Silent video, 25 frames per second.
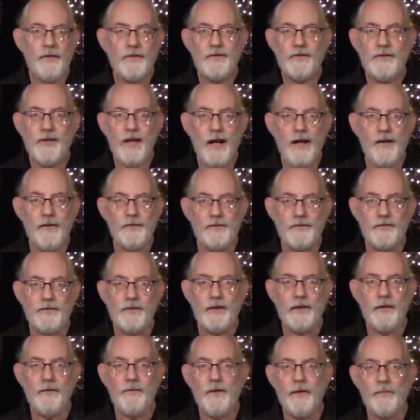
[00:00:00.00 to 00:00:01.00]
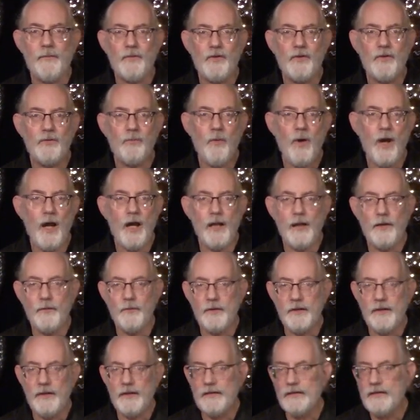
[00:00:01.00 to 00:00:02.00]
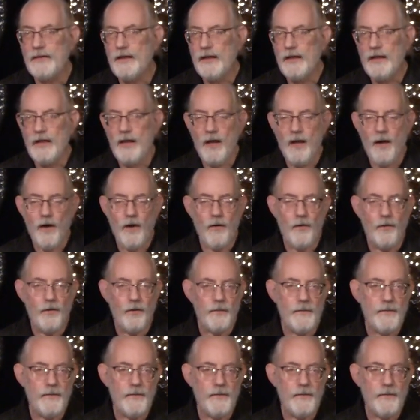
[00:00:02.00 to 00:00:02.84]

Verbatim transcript: sounds, like if I'm swallowing or